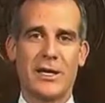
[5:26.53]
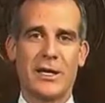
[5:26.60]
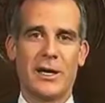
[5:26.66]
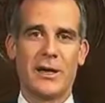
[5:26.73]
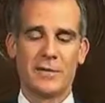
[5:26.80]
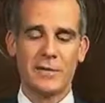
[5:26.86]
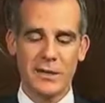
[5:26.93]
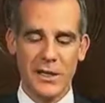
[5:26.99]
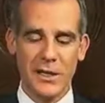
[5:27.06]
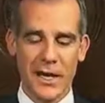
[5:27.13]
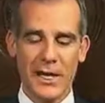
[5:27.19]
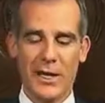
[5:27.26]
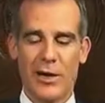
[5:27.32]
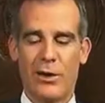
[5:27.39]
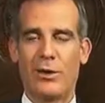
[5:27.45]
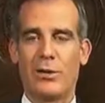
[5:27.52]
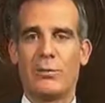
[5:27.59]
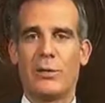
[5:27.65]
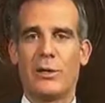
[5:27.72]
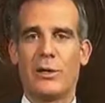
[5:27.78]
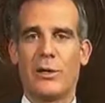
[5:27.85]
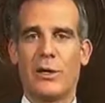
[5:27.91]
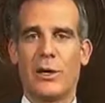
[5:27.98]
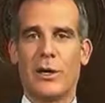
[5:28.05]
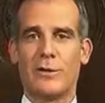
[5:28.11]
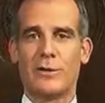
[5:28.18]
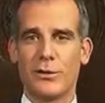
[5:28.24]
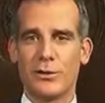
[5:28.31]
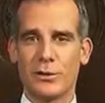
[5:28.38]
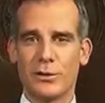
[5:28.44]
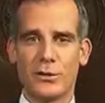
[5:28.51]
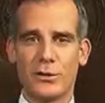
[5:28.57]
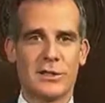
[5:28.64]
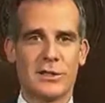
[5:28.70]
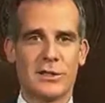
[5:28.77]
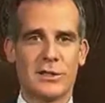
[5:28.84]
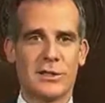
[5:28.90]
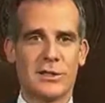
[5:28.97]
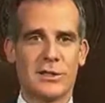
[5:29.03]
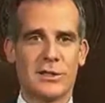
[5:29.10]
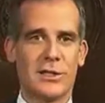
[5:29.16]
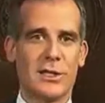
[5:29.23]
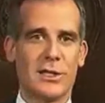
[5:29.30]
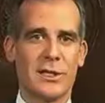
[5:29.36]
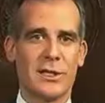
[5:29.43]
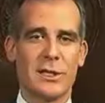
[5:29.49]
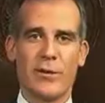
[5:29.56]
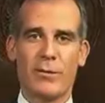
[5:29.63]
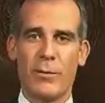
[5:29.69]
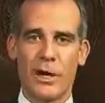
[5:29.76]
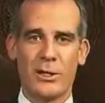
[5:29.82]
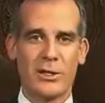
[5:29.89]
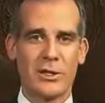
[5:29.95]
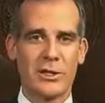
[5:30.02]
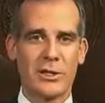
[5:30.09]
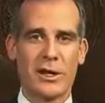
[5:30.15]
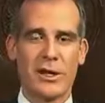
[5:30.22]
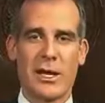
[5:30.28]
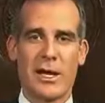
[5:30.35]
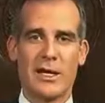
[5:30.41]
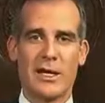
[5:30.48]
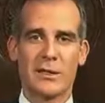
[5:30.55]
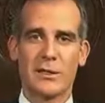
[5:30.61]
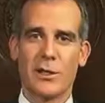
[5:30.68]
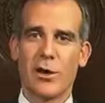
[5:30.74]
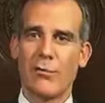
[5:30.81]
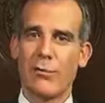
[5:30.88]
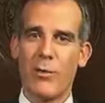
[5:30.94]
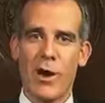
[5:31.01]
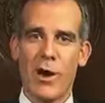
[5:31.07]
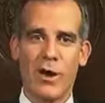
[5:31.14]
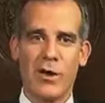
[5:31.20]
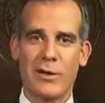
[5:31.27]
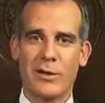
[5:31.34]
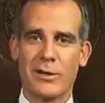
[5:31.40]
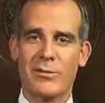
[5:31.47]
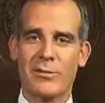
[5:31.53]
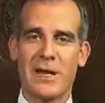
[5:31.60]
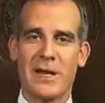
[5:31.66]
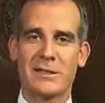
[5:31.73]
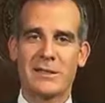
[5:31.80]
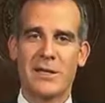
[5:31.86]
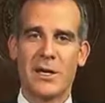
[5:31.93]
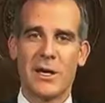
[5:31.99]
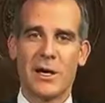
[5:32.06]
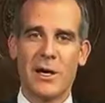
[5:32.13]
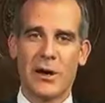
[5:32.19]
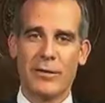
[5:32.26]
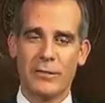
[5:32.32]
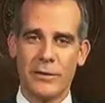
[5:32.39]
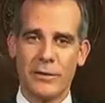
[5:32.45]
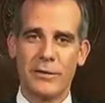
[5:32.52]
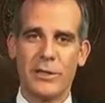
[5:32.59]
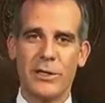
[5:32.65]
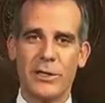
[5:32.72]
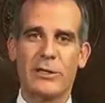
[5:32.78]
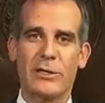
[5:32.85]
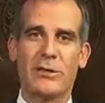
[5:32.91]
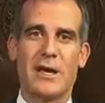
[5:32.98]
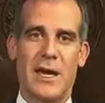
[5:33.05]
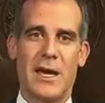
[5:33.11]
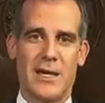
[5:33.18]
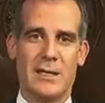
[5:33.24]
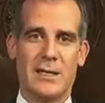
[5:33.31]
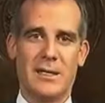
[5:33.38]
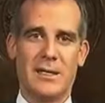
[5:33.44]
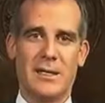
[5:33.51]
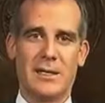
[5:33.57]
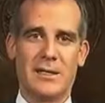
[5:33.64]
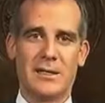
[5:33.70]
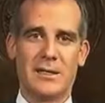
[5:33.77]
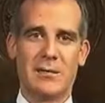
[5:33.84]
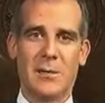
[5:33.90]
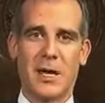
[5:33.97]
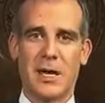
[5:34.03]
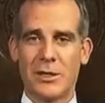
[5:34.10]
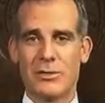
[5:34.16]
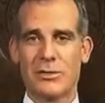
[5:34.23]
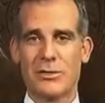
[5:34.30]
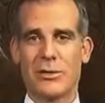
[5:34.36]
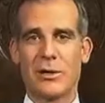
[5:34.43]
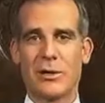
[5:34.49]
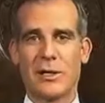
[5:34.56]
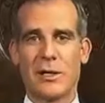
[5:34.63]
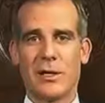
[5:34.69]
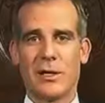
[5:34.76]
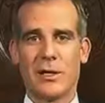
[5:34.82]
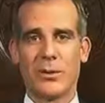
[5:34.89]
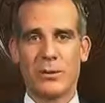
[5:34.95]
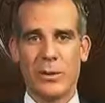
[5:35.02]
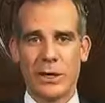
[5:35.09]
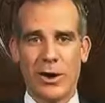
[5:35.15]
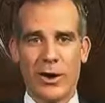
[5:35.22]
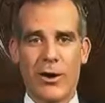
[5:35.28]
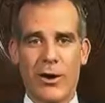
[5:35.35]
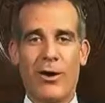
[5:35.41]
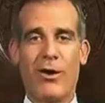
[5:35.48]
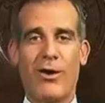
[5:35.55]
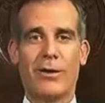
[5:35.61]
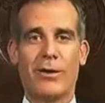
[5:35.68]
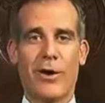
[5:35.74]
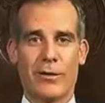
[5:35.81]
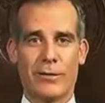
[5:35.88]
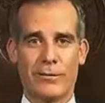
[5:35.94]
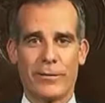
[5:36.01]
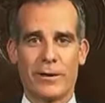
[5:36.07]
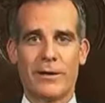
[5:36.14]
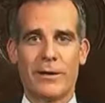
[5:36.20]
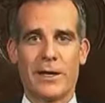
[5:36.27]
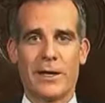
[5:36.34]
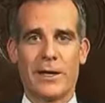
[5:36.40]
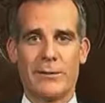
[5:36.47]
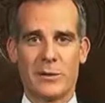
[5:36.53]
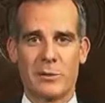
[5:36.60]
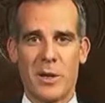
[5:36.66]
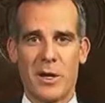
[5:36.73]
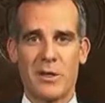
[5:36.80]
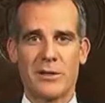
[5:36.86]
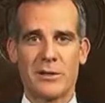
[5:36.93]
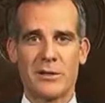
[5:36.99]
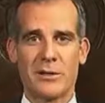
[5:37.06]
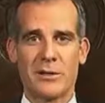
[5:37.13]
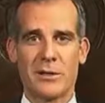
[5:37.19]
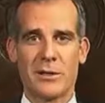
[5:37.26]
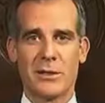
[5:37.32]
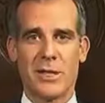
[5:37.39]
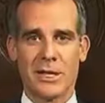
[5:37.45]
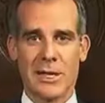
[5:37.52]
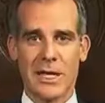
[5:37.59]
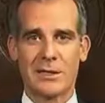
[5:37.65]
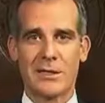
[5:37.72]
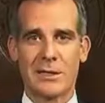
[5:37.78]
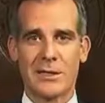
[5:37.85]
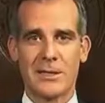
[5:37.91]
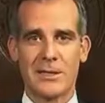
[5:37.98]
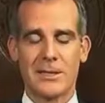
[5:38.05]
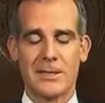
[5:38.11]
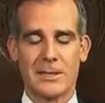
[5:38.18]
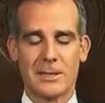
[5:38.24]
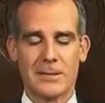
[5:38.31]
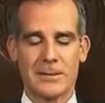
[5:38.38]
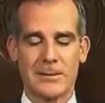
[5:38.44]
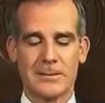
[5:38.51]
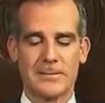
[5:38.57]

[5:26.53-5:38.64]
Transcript: of staying home, of social distancing, of washing our hands, of wearing your masks, of using your head to make sure that we all are frontline responders against this disease.